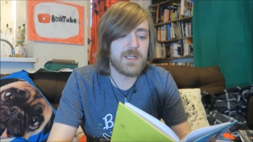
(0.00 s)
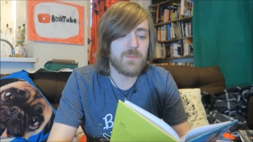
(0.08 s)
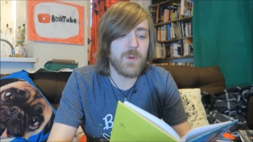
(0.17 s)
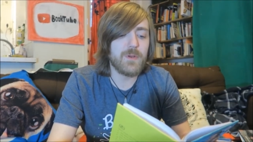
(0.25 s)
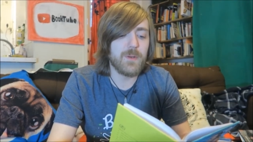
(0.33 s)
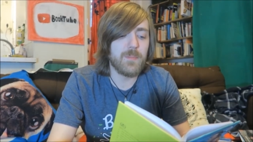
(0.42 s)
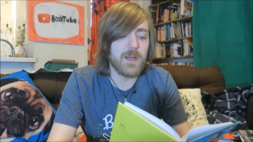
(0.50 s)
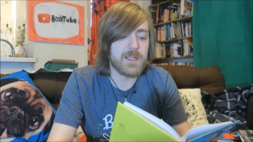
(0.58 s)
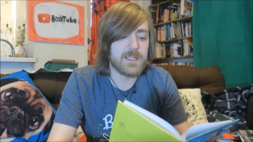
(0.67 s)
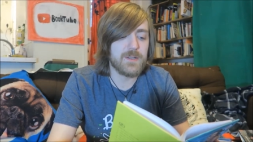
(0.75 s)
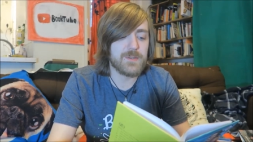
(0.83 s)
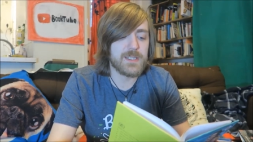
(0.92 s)
He is woken
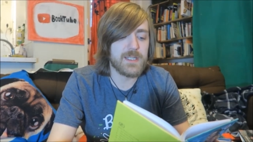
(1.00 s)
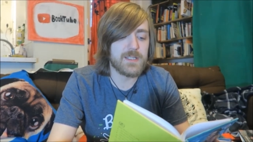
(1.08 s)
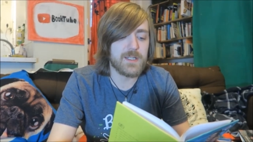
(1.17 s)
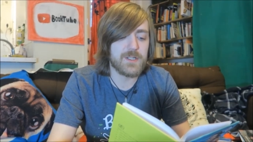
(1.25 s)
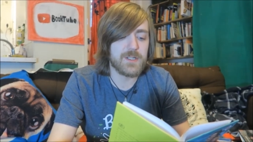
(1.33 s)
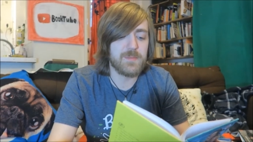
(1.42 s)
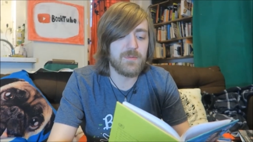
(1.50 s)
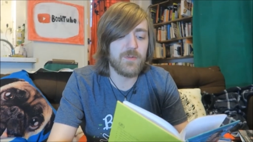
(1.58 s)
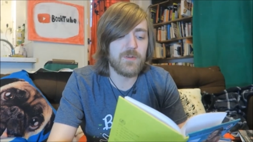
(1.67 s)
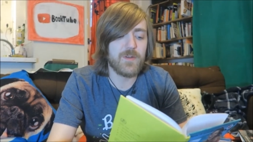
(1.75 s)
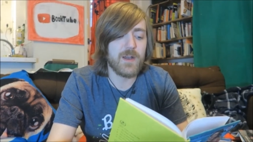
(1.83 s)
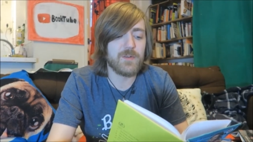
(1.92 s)
by his little sister just
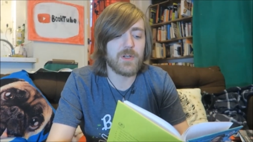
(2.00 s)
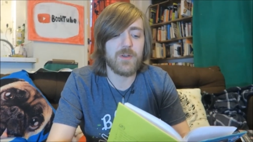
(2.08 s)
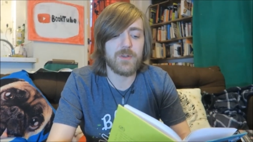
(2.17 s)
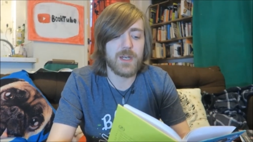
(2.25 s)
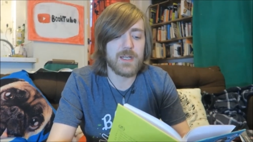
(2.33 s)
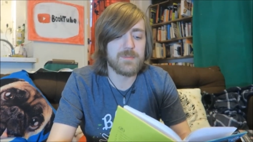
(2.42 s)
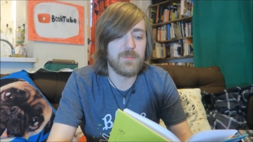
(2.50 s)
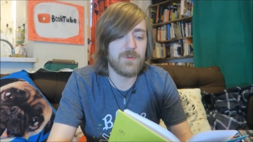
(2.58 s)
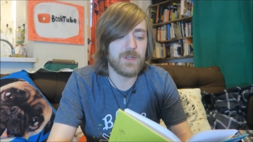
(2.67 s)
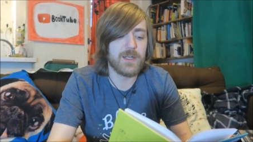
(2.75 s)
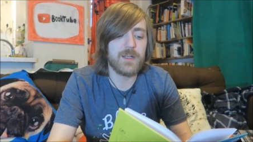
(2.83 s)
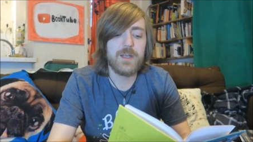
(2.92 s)
before 5 o'clock the next
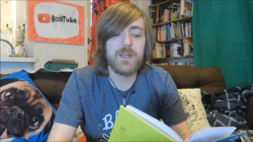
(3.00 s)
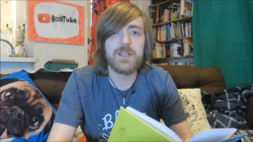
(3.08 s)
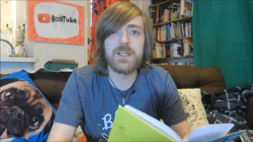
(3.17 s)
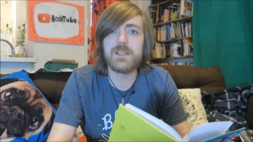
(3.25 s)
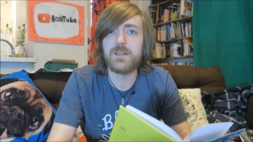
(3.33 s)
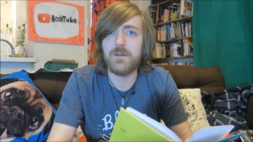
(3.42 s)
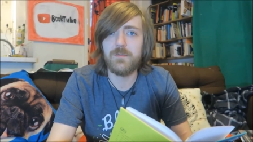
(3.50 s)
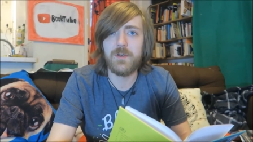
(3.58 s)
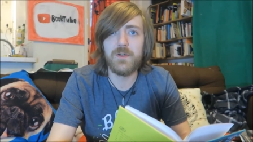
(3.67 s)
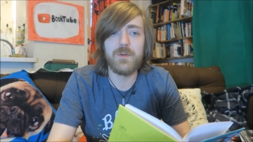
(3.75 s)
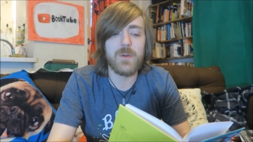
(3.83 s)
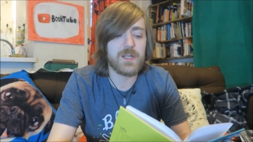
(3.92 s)
morning. She has thought
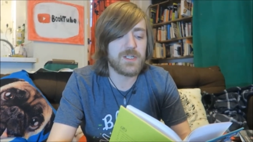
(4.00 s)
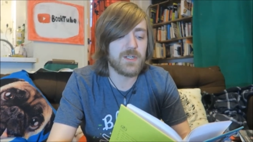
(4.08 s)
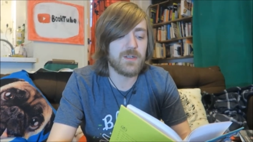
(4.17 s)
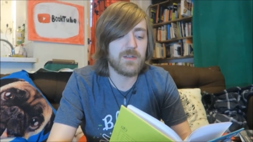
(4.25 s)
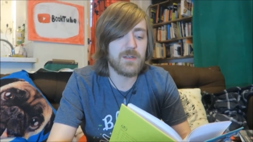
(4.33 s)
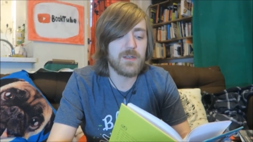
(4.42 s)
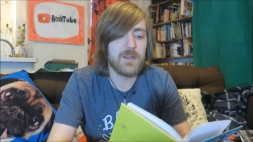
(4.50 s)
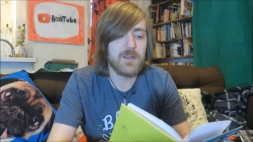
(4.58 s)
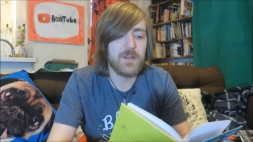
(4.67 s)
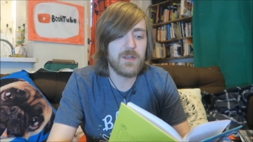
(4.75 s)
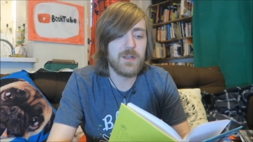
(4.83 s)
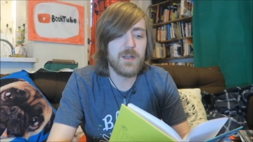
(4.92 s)
of a new question.
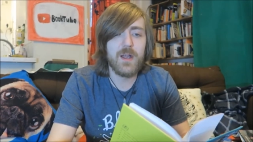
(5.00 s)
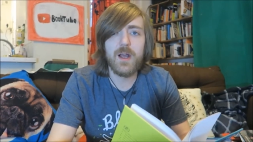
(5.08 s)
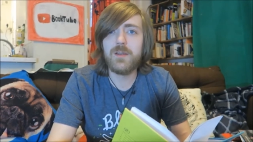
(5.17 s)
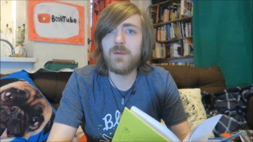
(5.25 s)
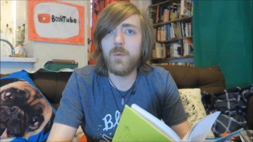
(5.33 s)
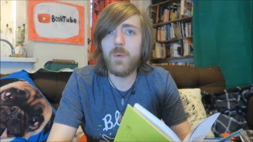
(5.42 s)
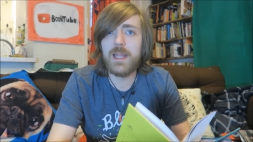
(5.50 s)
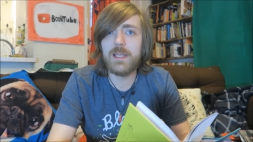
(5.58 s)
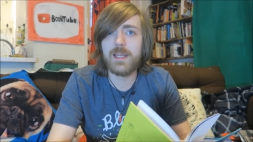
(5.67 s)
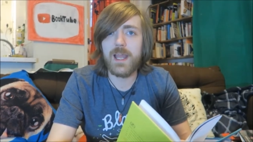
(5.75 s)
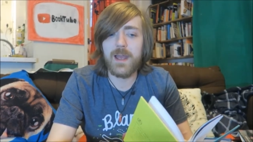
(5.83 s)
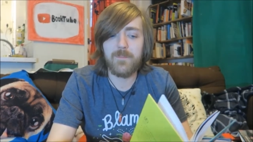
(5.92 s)
Are you
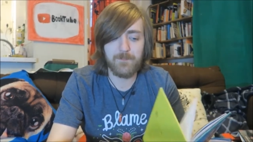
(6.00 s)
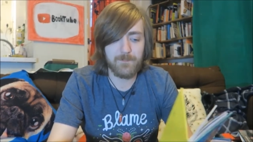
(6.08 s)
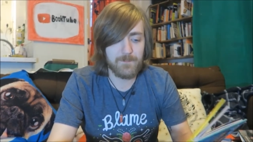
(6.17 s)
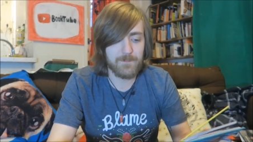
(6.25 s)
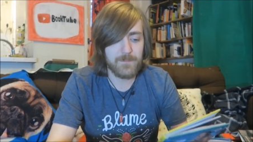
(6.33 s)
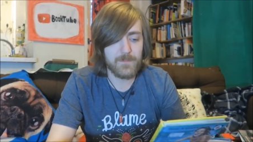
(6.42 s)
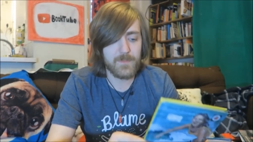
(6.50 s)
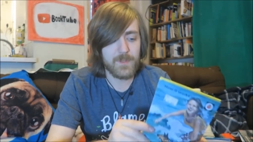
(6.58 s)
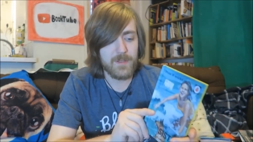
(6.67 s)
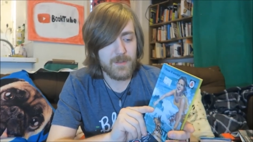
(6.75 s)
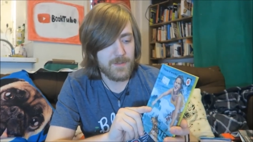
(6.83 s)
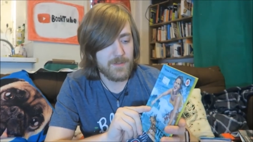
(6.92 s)
awake yet?
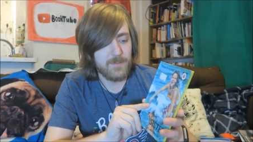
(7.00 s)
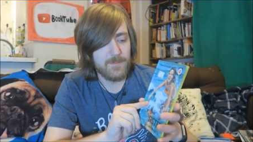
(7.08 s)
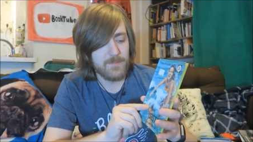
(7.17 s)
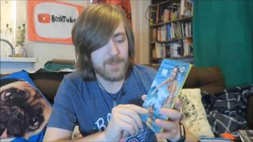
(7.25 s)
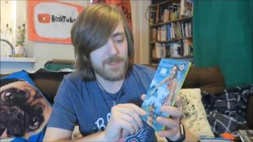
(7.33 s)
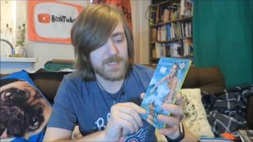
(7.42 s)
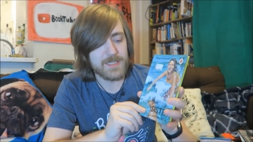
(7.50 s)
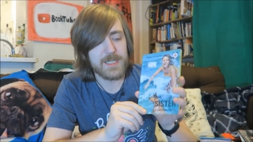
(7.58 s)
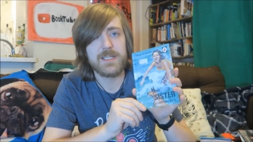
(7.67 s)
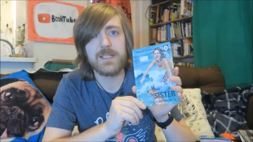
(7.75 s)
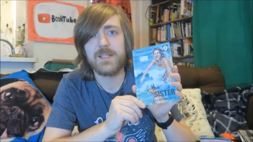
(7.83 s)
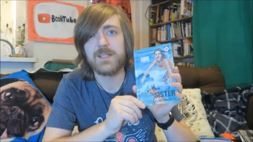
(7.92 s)
Bloody
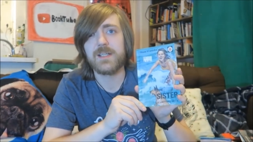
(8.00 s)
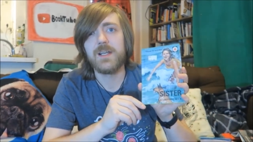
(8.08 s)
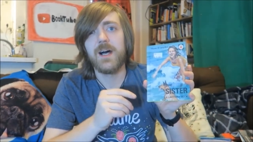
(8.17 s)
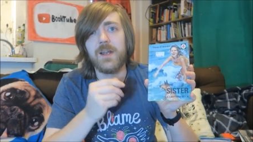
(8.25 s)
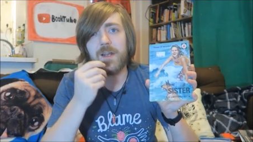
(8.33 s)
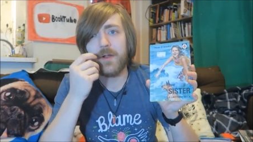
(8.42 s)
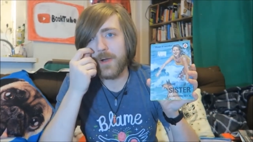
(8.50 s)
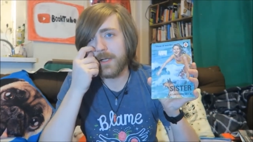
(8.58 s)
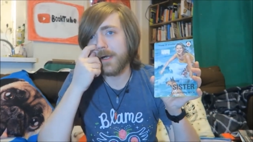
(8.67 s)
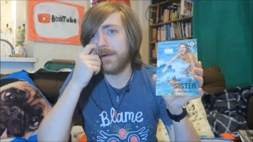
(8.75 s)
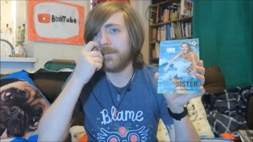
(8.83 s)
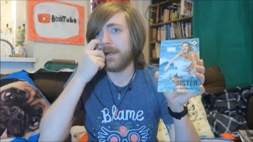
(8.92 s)
sisters. I don't know,
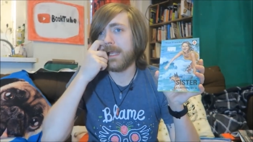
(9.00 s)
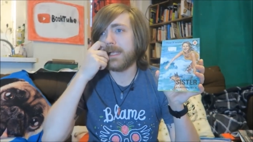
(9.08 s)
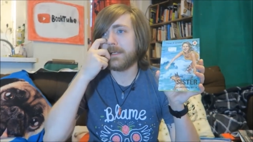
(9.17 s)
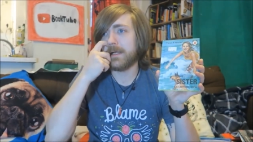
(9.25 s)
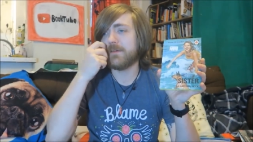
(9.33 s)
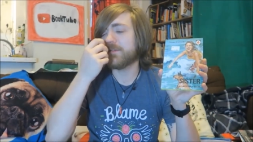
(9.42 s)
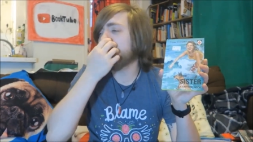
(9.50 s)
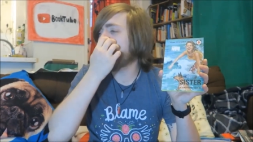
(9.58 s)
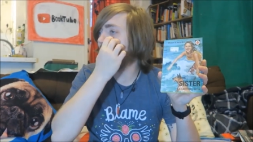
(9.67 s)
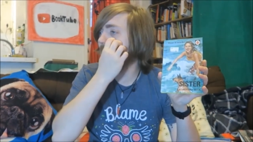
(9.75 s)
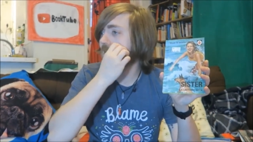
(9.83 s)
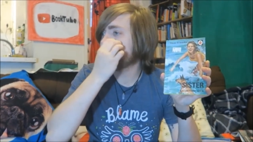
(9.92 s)
I can't relate. I've
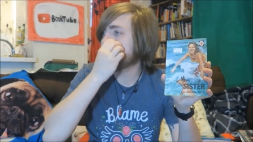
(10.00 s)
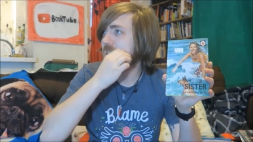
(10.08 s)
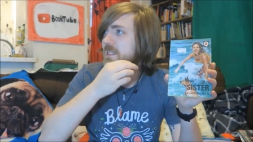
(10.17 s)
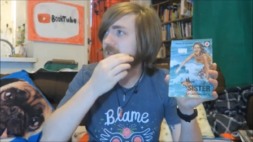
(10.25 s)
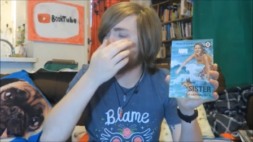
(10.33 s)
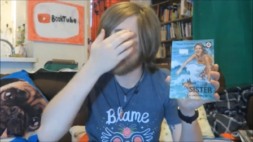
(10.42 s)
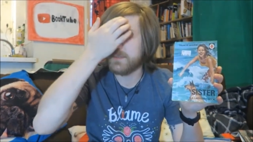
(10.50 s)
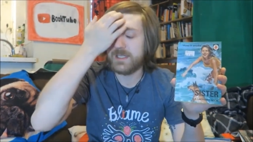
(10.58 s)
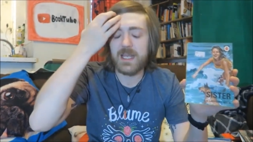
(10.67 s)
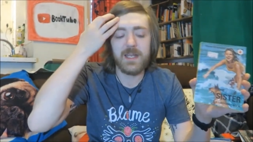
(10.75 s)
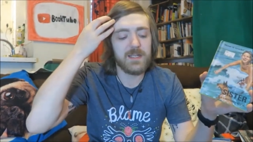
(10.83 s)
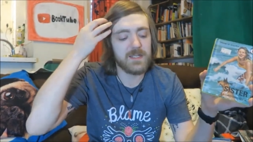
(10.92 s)
got a half-sister, but she
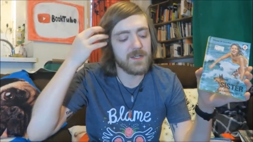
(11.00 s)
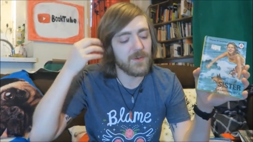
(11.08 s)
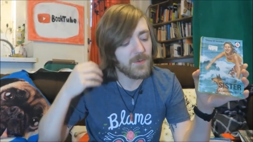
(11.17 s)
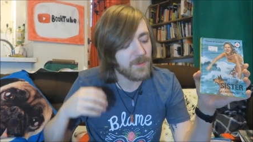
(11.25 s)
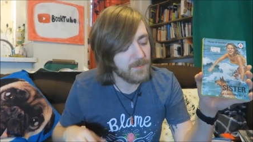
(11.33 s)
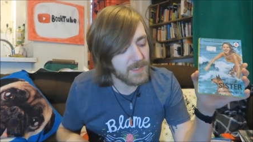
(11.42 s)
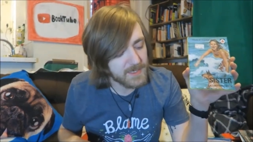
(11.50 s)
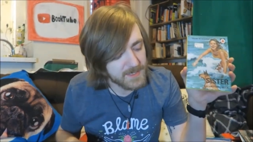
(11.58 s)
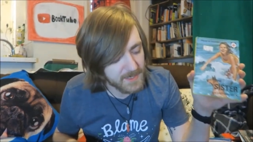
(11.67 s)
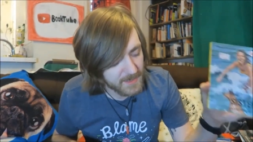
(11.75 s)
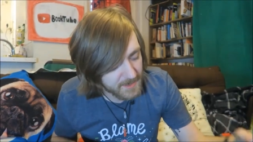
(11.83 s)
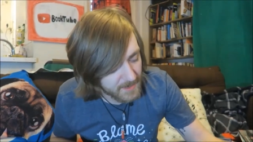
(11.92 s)
was 10 years older than me,
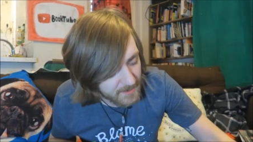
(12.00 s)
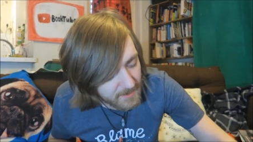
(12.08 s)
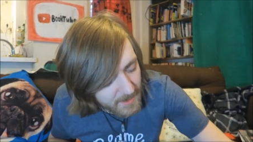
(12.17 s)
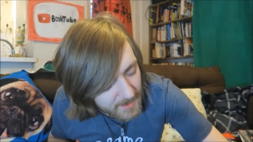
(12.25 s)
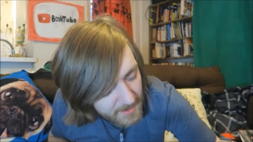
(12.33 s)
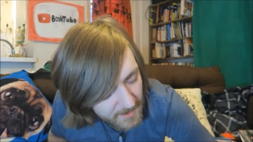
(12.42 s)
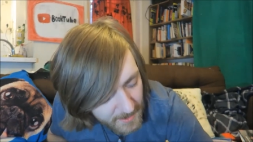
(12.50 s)
so, you know.